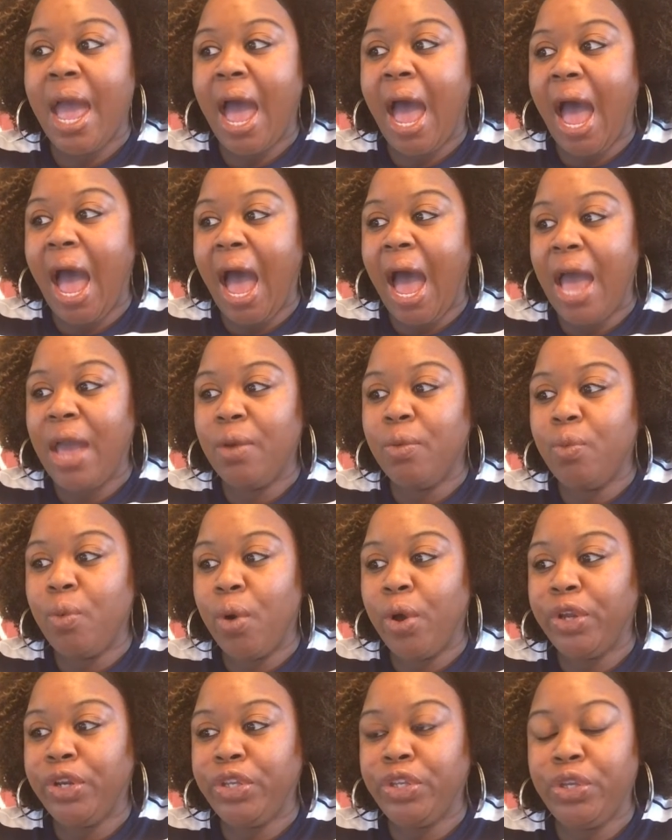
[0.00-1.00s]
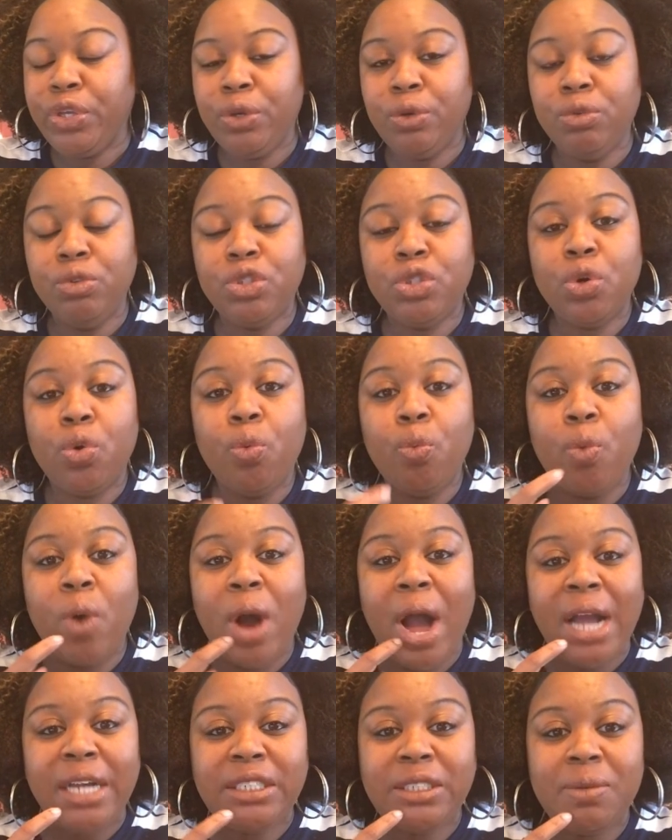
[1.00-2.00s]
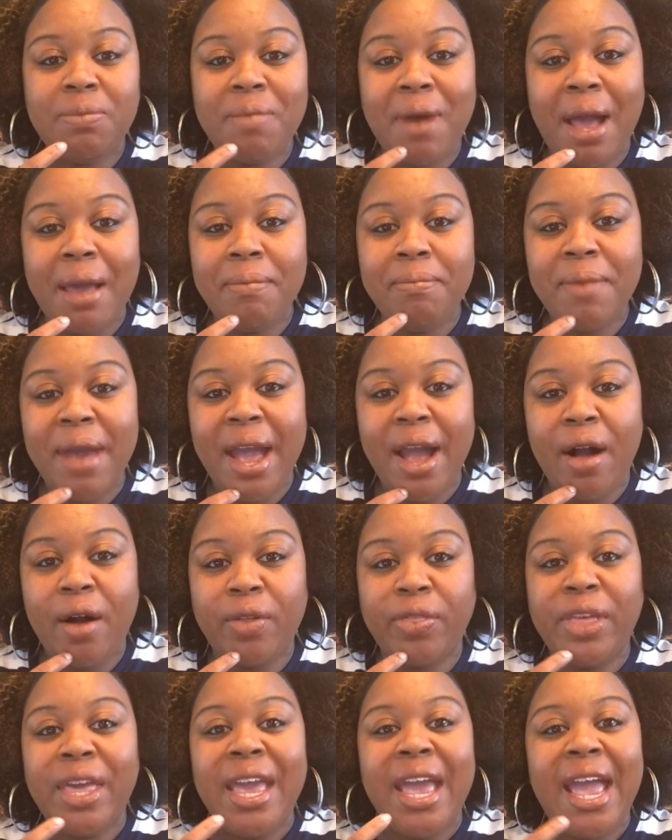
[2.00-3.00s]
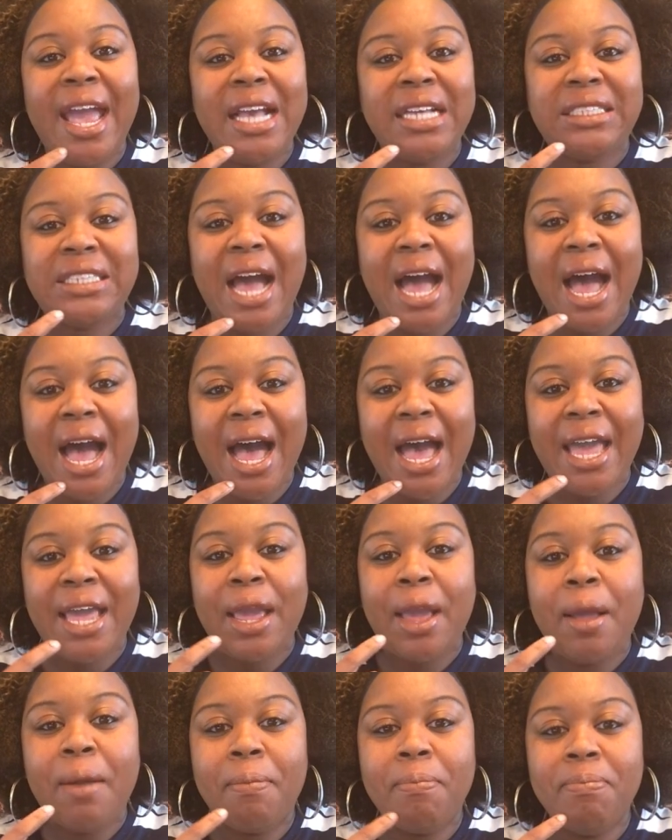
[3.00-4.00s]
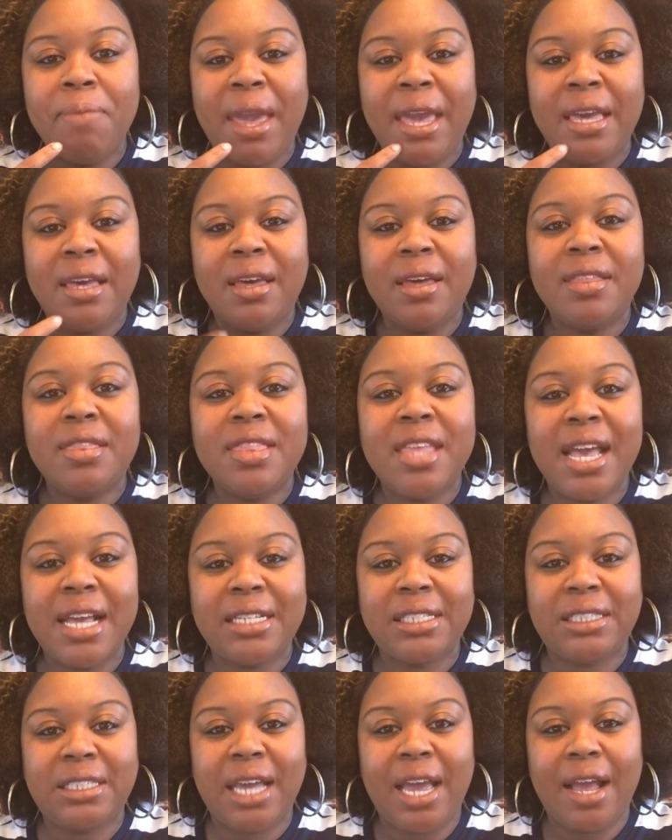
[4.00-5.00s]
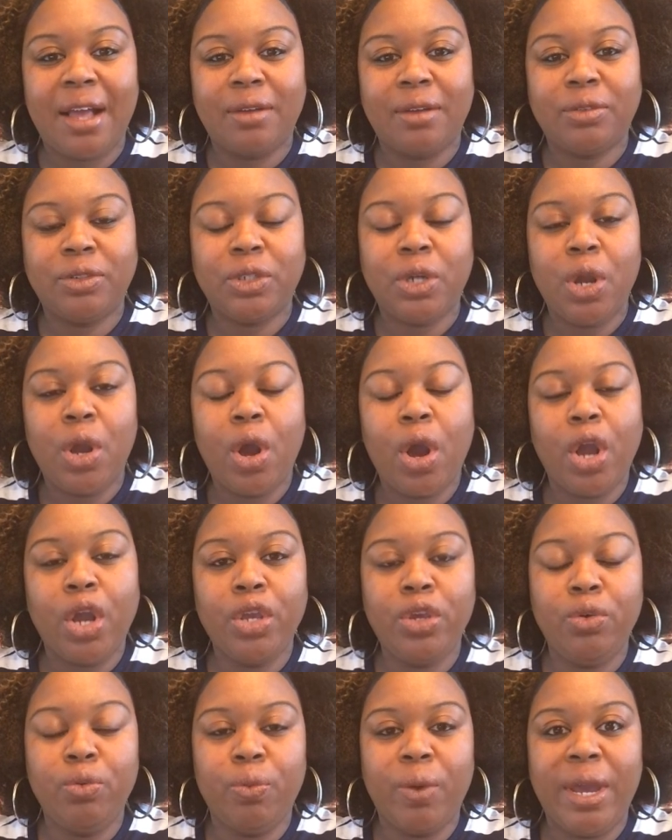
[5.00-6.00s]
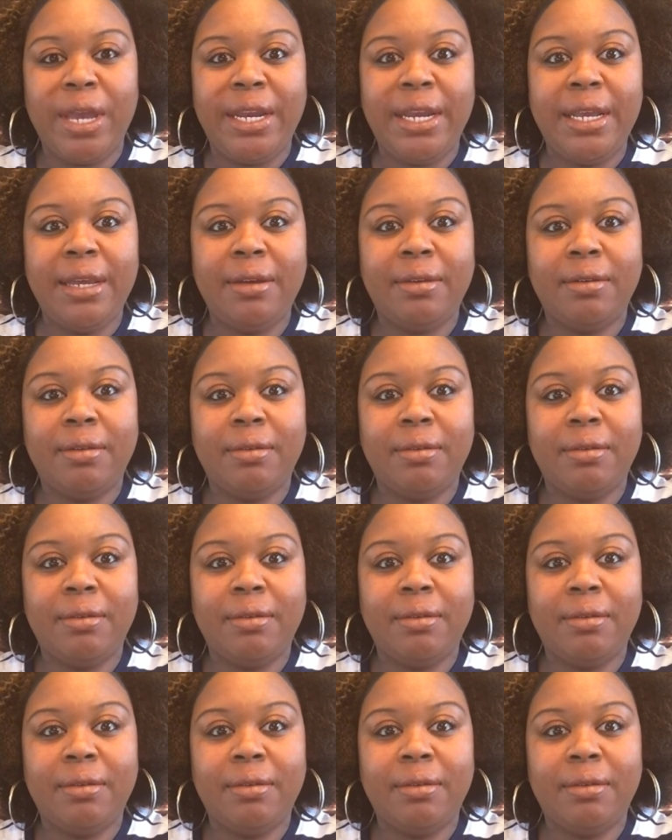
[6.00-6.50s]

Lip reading: I want you to watch my mouth as I make that sound. Are you ready?